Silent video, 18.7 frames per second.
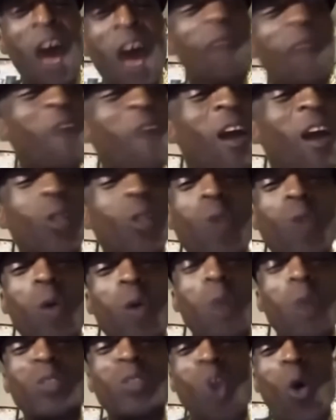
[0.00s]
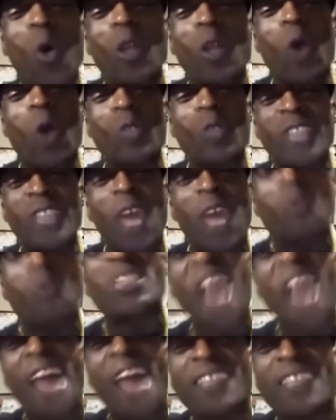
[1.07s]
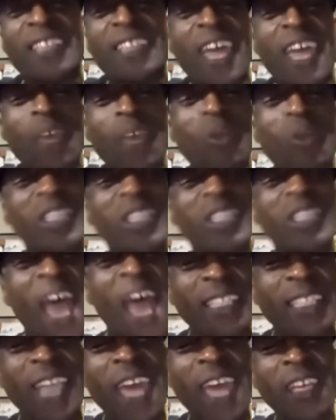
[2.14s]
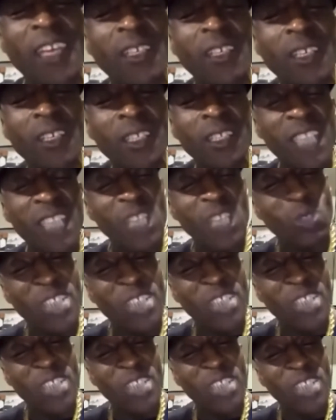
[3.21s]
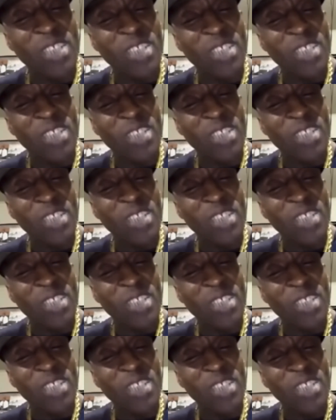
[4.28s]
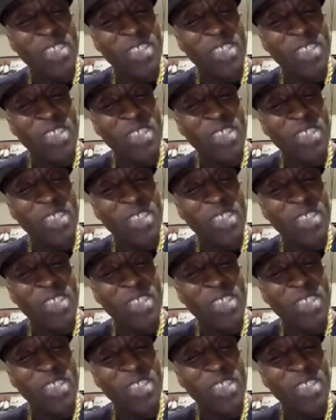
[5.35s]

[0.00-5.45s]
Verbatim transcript: I followed what, what was going on today. What's hot today? What's hot today? Guess what's hot today?